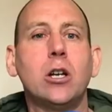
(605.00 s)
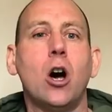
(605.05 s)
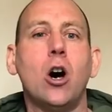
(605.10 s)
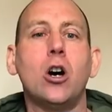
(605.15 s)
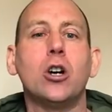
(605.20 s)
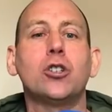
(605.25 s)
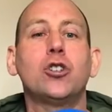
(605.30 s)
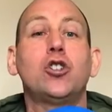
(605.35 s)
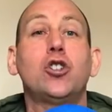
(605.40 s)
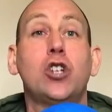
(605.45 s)

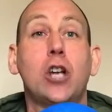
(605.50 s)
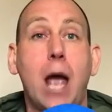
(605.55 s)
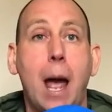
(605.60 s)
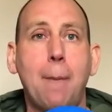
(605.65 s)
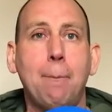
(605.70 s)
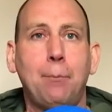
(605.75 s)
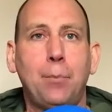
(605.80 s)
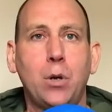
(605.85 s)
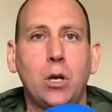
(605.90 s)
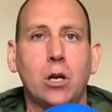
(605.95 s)
Guard
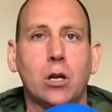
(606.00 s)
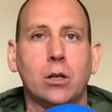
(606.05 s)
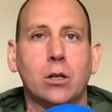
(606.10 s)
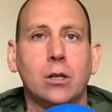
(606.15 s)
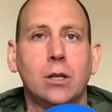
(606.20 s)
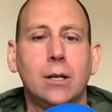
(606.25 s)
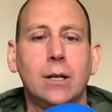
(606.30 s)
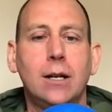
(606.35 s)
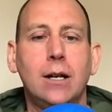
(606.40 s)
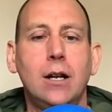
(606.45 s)

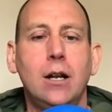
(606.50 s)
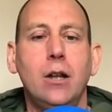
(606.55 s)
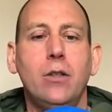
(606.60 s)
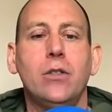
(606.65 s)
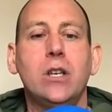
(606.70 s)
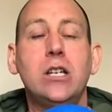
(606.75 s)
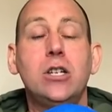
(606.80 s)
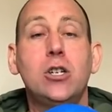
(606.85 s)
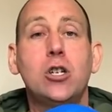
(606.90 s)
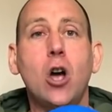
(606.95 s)
Champion,
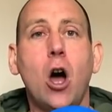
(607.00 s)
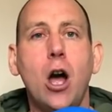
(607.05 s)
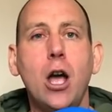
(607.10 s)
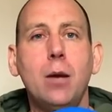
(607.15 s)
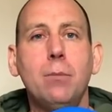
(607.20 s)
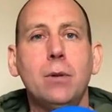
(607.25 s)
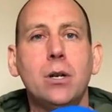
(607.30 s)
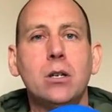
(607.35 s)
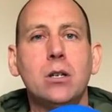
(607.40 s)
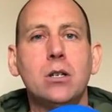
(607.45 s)
the
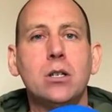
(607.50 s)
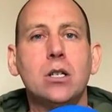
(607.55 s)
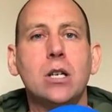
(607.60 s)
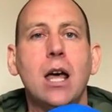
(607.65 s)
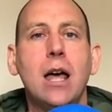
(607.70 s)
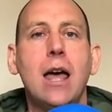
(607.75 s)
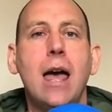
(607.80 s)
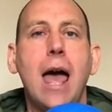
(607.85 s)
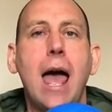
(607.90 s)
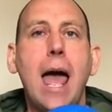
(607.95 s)
Diamond
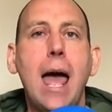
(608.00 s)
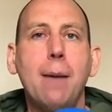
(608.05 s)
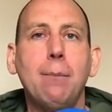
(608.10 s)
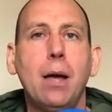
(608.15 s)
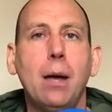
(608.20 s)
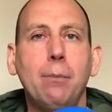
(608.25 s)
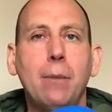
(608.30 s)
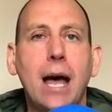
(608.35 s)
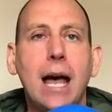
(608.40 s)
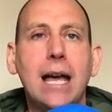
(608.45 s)
M
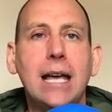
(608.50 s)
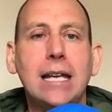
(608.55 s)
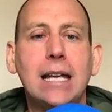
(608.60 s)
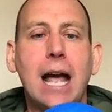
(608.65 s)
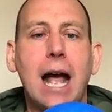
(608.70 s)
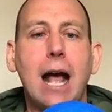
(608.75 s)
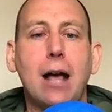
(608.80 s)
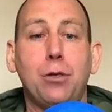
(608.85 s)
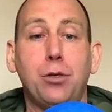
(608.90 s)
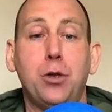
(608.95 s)
M A
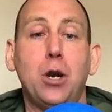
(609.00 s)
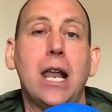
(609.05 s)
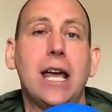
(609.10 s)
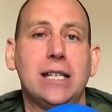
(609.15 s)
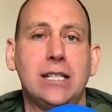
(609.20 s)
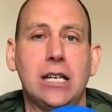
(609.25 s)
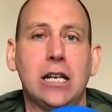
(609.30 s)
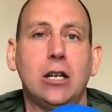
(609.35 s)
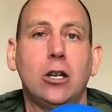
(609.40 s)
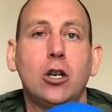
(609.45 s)

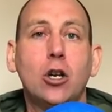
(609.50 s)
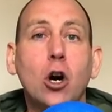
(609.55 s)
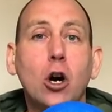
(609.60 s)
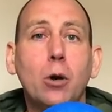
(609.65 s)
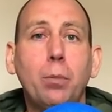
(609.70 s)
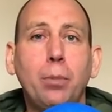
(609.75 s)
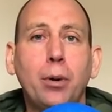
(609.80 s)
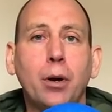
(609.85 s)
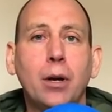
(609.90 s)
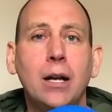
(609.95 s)
Athletic
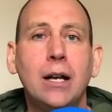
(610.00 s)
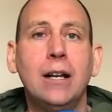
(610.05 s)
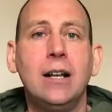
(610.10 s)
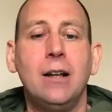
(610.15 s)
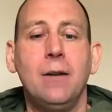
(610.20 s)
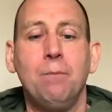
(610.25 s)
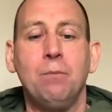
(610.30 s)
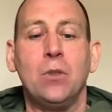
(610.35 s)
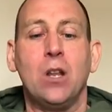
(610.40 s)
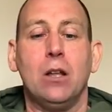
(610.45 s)
Cup.
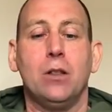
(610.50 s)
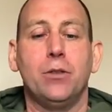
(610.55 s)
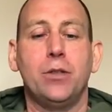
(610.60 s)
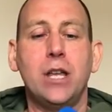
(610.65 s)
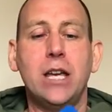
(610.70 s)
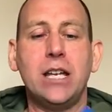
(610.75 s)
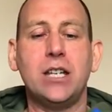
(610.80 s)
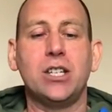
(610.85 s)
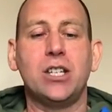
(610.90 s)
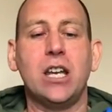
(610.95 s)

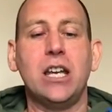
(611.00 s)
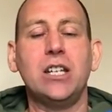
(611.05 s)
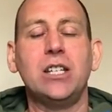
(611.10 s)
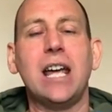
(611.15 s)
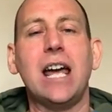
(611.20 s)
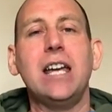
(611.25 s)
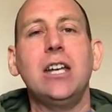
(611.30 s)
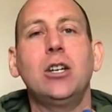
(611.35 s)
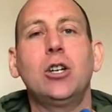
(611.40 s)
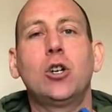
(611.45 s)
This is
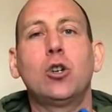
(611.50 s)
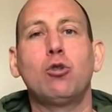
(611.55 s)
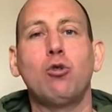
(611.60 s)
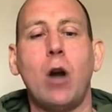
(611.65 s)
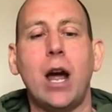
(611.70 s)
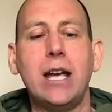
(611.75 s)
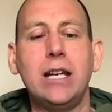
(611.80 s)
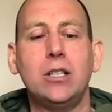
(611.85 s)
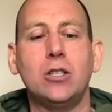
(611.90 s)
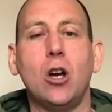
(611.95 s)
a
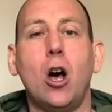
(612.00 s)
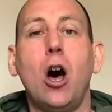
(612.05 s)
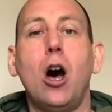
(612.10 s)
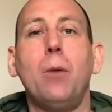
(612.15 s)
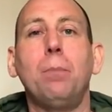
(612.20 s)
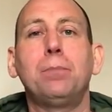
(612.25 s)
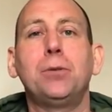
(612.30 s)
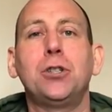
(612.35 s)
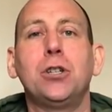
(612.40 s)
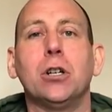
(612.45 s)
great
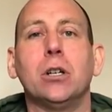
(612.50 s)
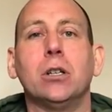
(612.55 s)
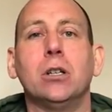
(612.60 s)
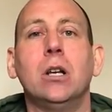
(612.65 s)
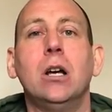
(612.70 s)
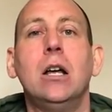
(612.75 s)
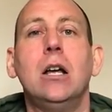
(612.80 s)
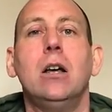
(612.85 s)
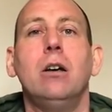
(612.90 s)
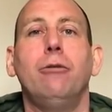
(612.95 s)

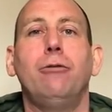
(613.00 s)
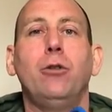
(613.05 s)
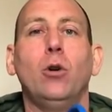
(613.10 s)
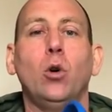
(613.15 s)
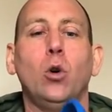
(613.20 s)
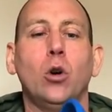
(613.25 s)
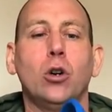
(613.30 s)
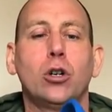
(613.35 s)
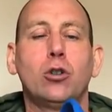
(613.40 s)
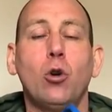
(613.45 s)
option
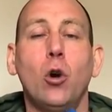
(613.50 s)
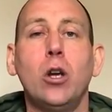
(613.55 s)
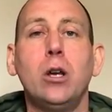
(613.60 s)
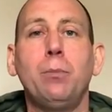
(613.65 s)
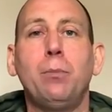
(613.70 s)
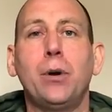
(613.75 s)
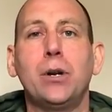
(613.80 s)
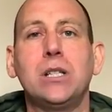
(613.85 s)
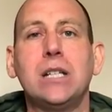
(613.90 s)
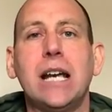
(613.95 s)
for groin
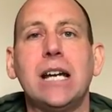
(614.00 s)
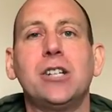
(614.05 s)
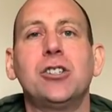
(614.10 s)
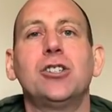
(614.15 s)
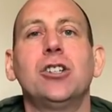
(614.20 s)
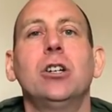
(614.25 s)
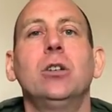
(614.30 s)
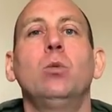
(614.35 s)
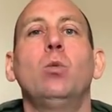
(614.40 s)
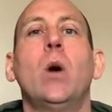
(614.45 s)

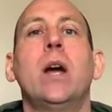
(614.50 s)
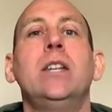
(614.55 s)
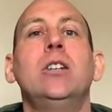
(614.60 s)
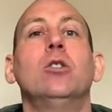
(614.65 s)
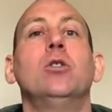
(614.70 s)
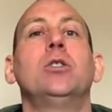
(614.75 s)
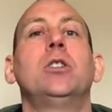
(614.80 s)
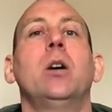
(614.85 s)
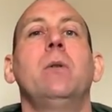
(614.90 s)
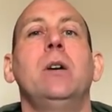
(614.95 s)
protection when
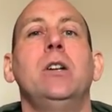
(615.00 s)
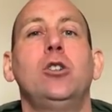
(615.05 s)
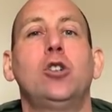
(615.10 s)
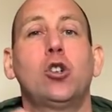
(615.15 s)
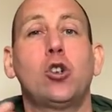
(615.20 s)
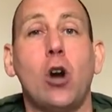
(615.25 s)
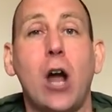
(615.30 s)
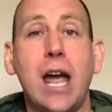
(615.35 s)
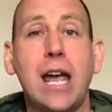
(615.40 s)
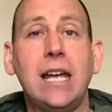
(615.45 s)
you're doing
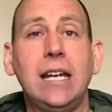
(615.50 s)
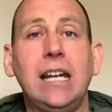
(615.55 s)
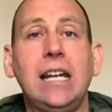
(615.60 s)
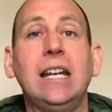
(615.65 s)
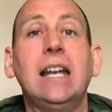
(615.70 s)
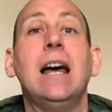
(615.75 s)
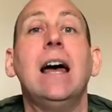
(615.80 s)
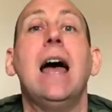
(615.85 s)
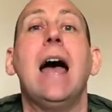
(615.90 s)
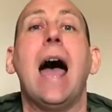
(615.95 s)

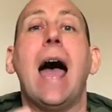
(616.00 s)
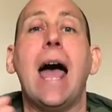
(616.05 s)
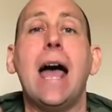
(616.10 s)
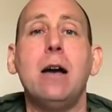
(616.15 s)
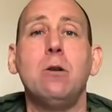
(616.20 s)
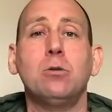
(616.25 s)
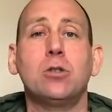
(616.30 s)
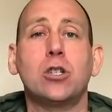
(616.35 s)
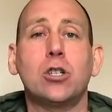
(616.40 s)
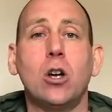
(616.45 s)
training
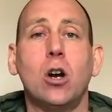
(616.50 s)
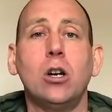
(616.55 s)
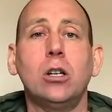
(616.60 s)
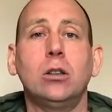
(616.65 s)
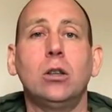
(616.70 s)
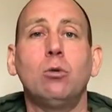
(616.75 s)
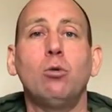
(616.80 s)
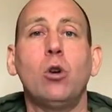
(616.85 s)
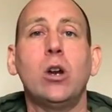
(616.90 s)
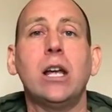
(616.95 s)

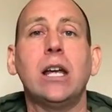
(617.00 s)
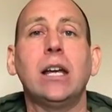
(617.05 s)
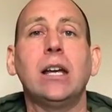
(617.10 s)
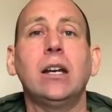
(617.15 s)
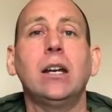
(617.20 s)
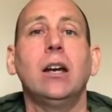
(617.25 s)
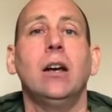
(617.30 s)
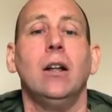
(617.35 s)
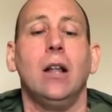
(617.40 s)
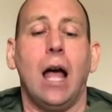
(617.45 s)
outside the
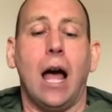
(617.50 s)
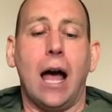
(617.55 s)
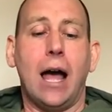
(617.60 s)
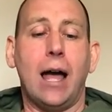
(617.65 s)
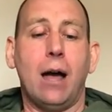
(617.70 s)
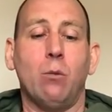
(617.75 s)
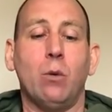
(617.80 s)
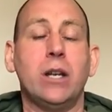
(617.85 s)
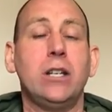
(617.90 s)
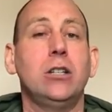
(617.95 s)
ring,
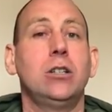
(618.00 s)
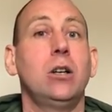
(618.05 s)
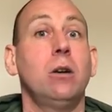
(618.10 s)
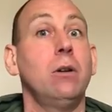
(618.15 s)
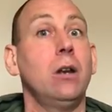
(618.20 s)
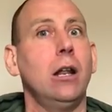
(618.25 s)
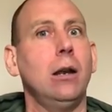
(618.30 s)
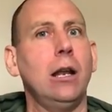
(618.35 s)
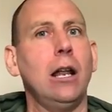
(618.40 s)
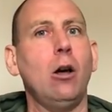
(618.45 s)
uh, when you're
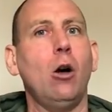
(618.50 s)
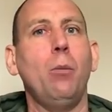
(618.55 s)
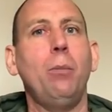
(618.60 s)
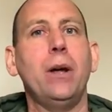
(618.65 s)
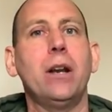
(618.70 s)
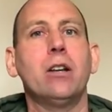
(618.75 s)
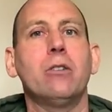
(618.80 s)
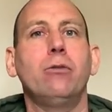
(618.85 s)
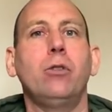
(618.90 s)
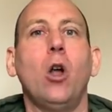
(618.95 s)
doing a little
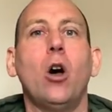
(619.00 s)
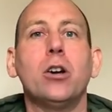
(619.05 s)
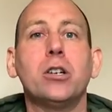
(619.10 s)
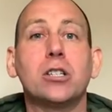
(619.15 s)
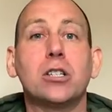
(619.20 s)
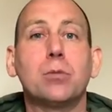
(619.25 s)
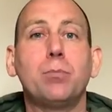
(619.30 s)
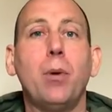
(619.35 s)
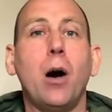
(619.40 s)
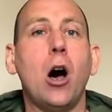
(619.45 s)
bit of
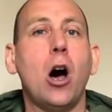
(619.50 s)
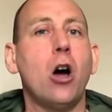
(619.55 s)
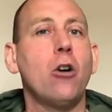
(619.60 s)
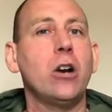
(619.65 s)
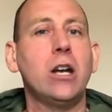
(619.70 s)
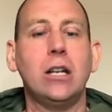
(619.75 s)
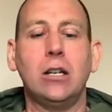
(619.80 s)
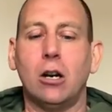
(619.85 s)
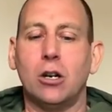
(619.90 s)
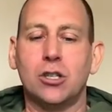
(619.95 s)
light
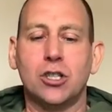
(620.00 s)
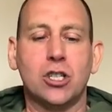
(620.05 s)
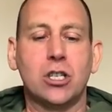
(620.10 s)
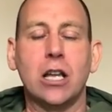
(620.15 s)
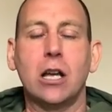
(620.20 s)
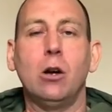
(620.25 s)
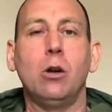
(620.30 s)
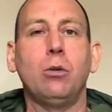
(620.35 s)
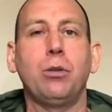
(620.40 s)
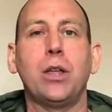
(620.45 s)
sparring. I
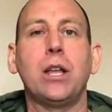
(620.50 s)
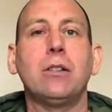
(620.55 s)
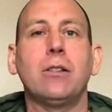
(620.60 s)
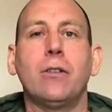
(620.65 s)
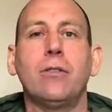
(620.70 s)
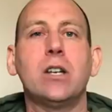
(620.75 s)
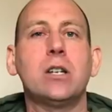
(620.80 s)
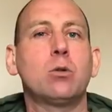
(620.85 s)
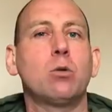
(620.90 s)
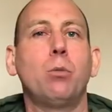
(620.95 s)
still think
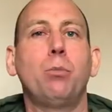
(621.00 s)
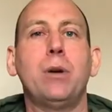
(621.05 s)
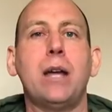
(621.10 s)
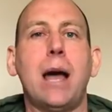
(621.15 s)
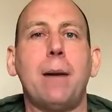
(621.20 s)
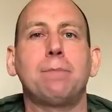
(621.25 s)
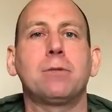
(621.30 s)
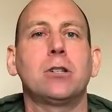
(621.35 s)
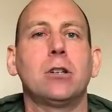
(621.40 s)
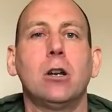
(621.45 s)
that this would be
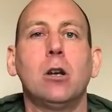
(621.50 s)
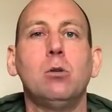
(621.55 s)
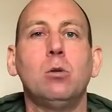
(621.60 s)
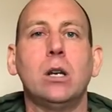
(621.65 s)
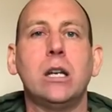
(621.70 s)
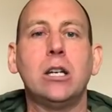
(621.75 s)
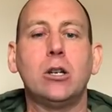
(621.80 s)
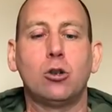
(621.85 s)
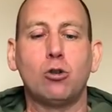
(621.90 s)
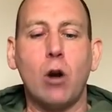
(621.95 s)

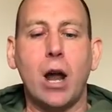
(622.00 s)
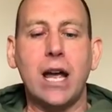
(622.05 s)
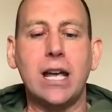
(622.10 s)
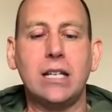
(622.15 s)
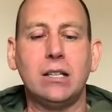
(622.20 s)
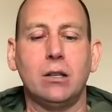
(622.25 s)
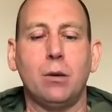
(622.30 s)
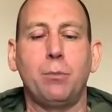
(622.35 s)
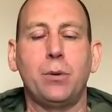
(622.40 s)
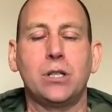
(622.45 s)
absolutely
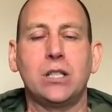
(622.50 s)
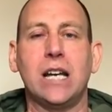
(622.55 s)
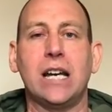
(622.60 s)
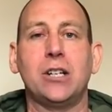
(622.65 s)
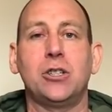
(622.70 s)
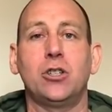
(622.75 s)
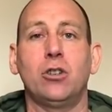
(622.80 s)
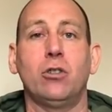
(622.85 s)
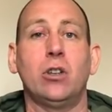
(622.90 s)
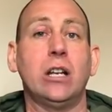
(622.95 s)
great, the
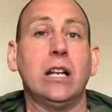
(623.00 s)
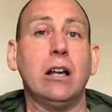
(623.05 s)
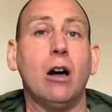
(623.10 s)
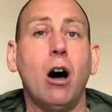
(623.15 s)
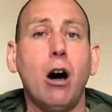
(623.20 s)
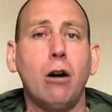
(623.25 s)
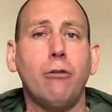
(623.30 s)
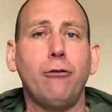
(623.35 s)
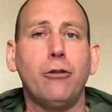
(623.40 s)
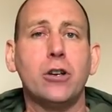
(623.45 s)
protection that it
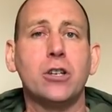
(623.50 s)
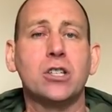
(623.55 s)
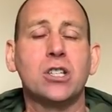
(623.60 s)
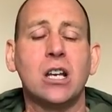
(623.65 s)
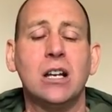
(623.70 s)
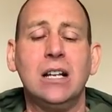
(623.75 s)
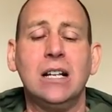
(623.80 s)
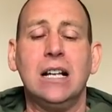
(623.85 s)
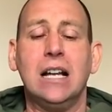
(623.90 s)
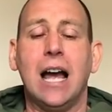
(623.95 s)

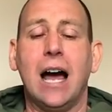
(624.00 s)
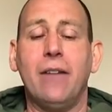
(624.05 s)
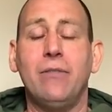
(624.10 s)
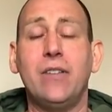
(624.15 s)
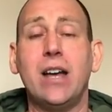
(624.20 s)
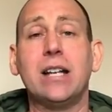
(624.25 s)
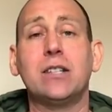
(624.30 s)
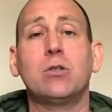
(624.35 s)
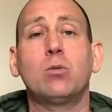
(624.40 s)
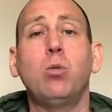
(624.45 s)
offers, and
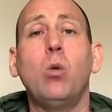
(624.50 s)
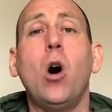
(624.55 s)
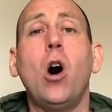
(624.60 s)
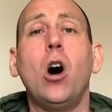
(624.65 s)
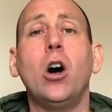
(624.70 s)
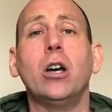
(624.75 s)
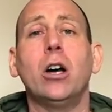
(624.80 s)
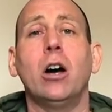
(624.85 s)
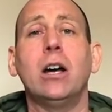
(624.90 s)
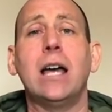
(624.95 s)
that's
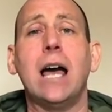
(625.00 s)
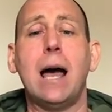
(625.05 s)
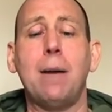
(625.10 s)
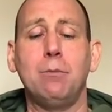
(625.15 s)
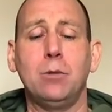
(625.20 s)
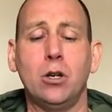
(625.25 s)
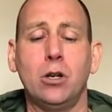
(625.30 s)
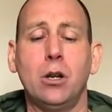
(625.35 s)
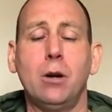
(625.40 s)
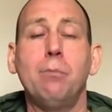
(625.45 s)
why I
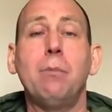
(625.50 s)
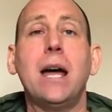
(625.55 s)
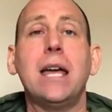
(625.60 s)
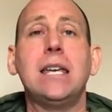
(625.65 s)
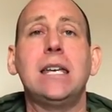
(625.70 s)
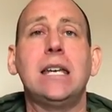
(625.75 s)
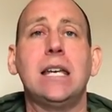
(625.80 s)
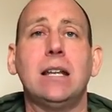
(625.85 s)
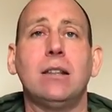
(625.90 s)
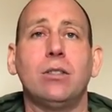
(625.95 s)
am going to
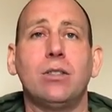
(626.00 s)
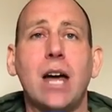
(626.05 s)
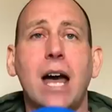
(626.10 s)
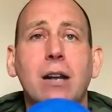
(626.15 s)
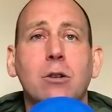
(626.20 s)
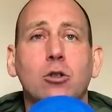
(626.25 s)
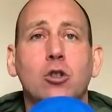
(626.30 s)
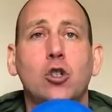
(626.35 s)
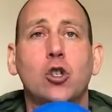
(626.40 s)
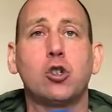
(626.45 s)
make it
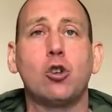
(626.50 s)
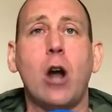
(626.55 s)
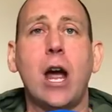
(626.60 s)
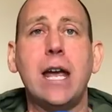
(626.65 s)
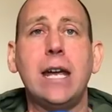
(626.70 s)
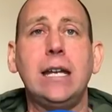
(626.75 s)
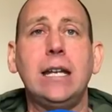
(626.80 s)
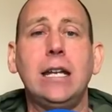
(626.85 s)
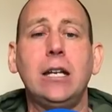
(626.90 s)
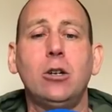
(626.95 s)
that
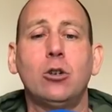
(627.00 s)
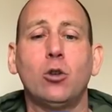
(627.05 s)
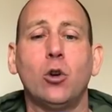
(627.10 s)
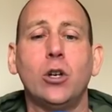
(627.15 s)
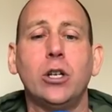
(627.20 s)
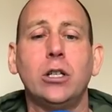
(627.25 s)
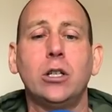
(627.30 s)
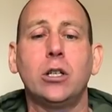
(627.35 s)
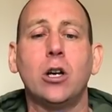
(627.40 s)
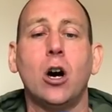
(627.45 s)
Training
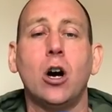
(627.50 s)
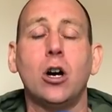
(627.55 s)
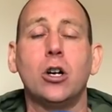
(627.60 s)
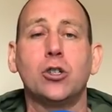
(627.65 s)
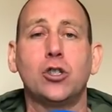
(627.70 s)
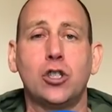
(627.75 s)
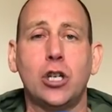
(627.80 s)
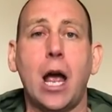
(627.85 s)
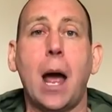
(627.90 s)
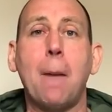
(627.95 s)
Groin
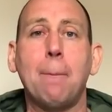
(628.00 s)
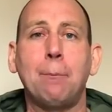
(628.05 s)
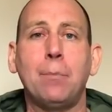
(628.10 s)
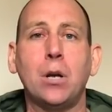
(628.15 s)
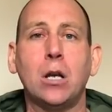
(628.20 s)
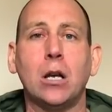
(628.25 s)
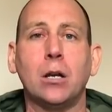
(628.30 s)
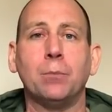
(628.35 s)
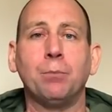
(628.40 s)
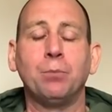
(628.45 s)
Guard
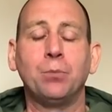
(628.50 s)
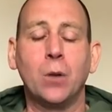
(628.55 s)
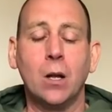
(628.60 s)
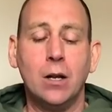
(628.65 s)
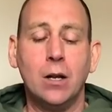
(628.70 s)
Champion.